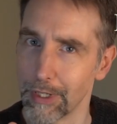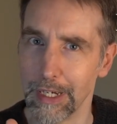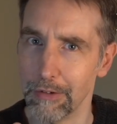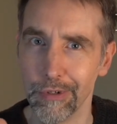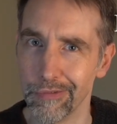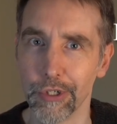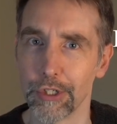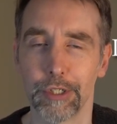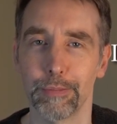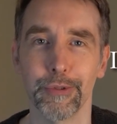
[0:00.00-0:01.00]
an
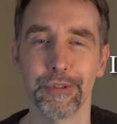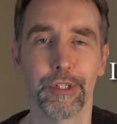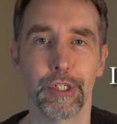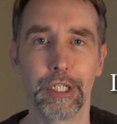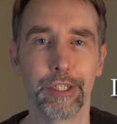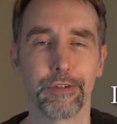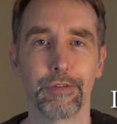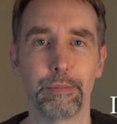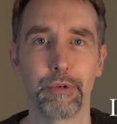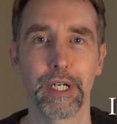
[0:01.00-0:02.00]
irreversible disease
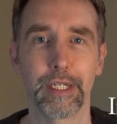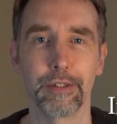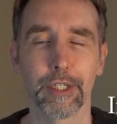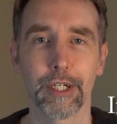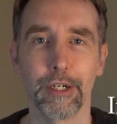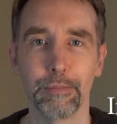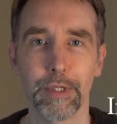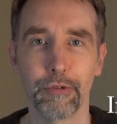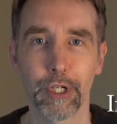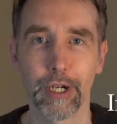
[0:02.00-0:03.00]
of the brain that can't
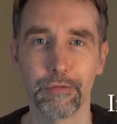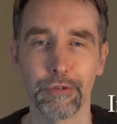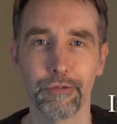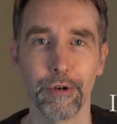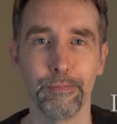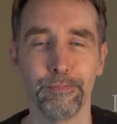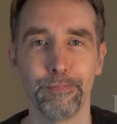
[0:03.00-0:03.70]
be recovered from.